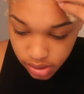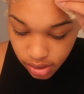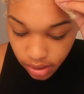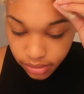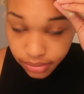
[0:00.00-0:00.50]

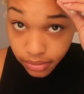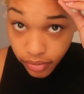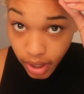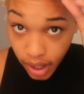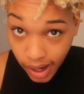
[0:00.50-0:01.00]
So
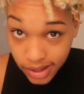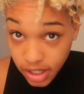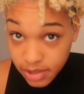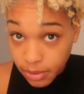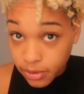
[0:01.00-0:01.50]
I
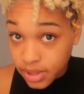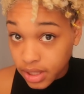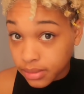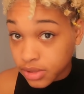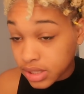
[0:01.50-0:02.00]
changed my
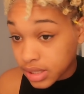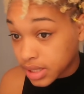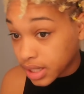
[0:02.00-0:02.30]
routine up just a